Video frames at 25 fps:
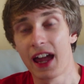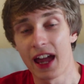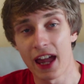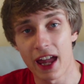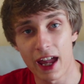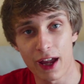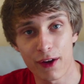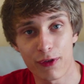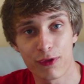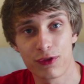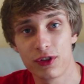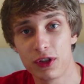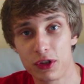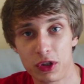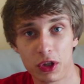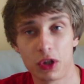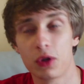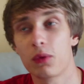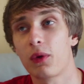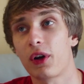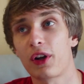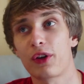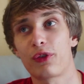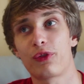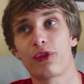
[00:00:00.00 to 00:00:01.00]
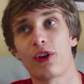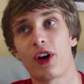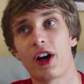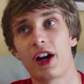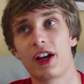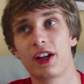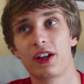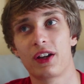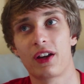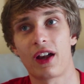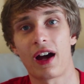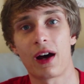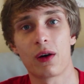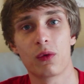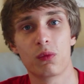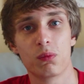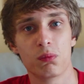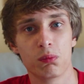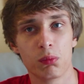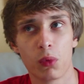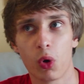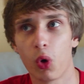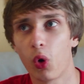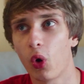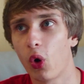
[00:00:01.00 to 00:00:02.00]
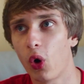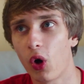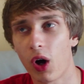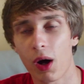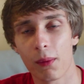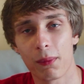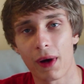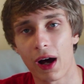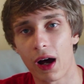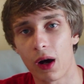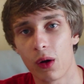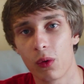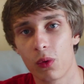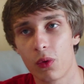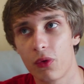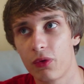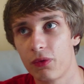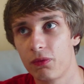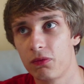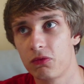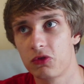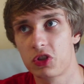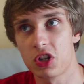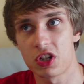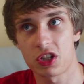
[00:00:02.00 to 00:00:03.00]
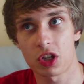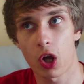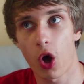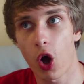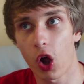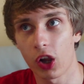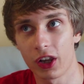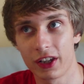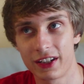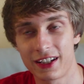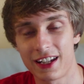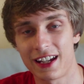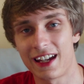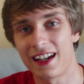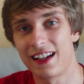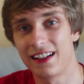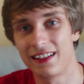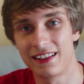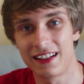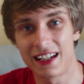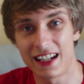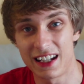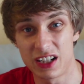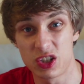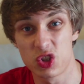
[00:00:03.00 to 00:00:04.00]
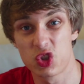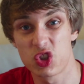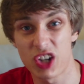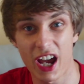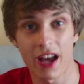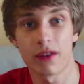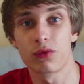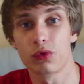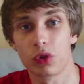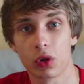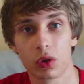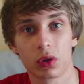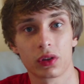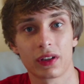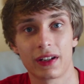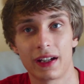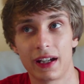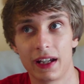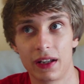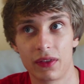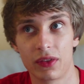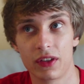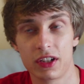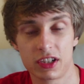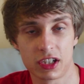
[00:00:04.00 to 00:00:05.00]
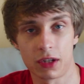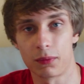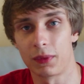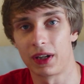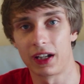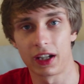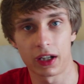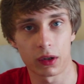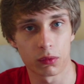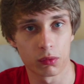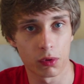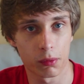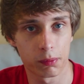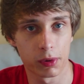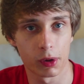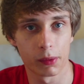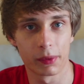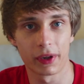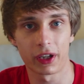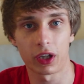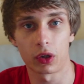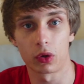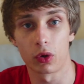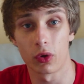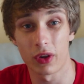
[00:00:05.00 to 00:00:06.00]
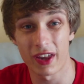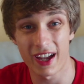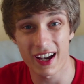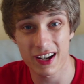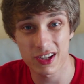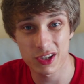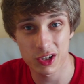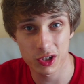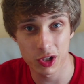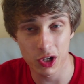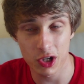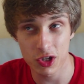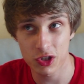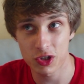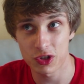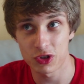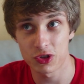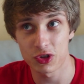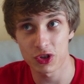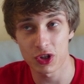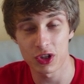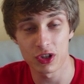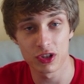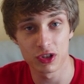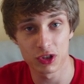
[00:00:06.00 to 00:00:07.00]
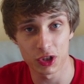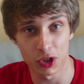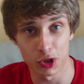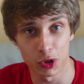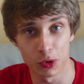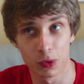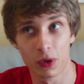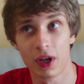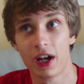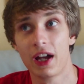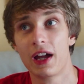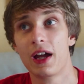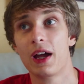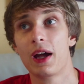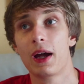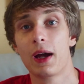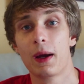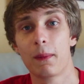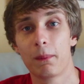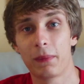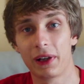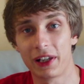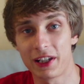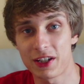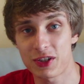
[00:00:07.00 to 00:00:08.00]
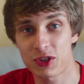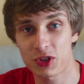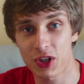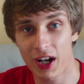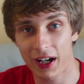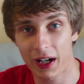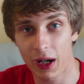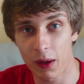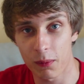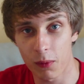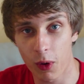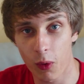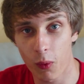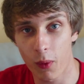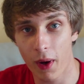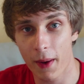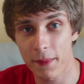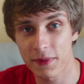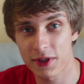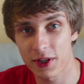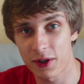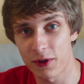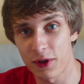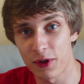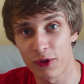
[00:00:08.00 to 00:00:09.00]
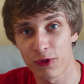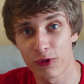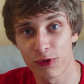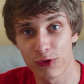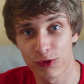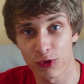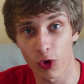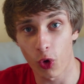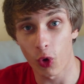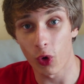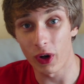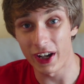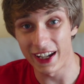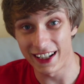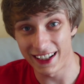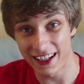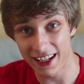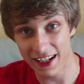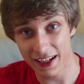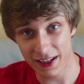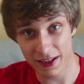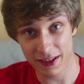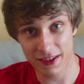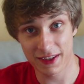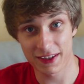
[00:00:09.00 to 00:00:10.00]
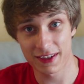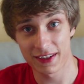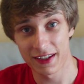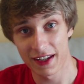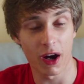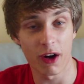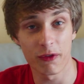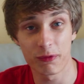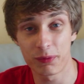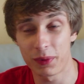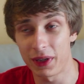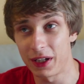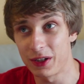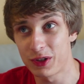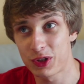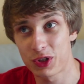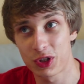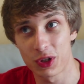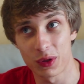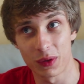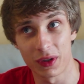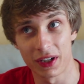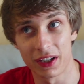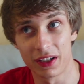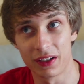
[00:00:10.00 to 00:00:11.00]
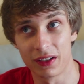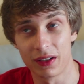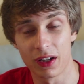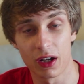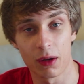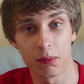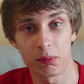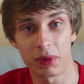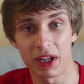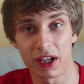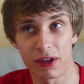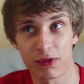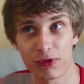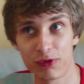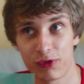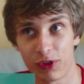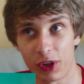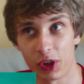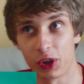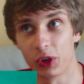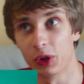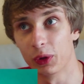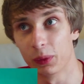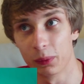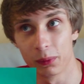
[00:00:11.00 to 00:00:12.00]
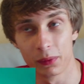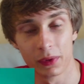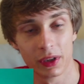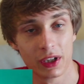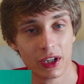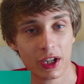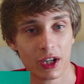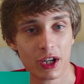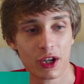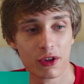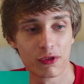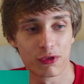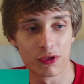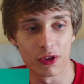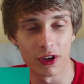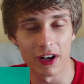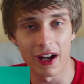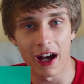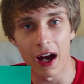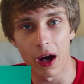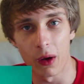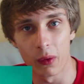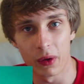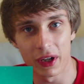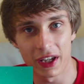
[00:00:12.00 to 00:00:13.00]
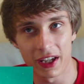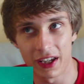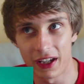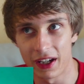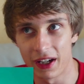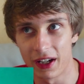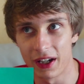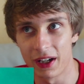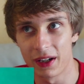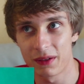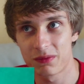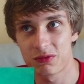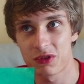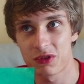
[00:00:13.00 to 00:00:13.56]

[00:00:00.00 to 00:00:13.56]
if you do want to find out more about just holidaying in general in the Dominican Republic and all the excursions you can do, please check out my web series 4 Idiots. I've been shooting a big film for it out here